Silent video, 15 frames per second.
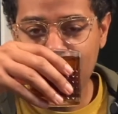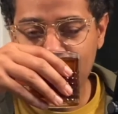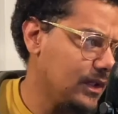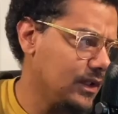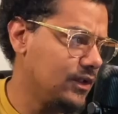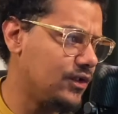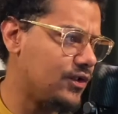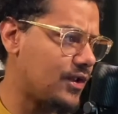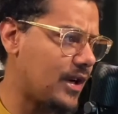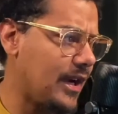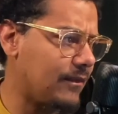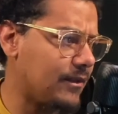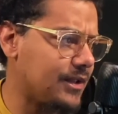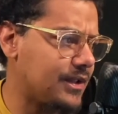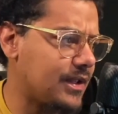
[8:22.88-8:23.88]
driver
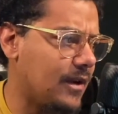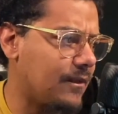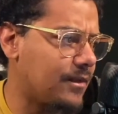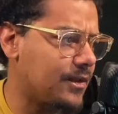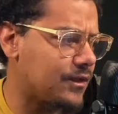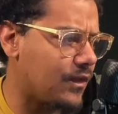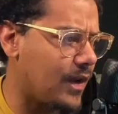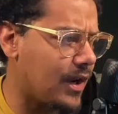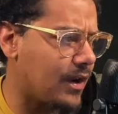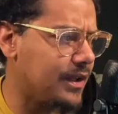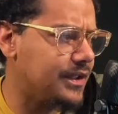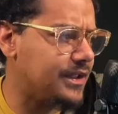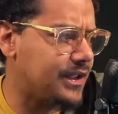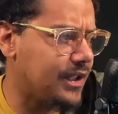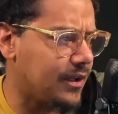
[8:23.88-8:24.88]
suffers very
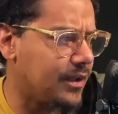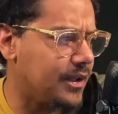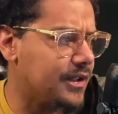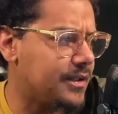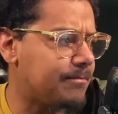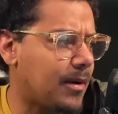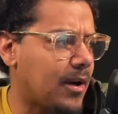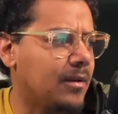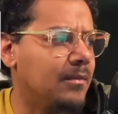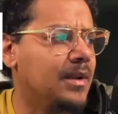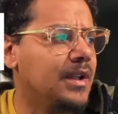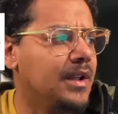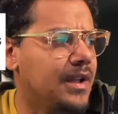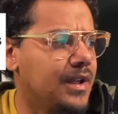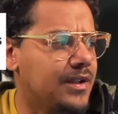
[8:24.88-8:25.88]
serious
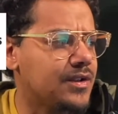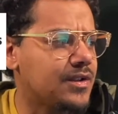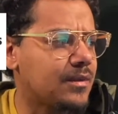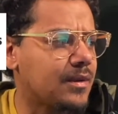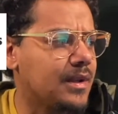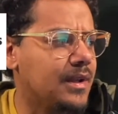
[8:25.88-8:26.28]
permanent injuries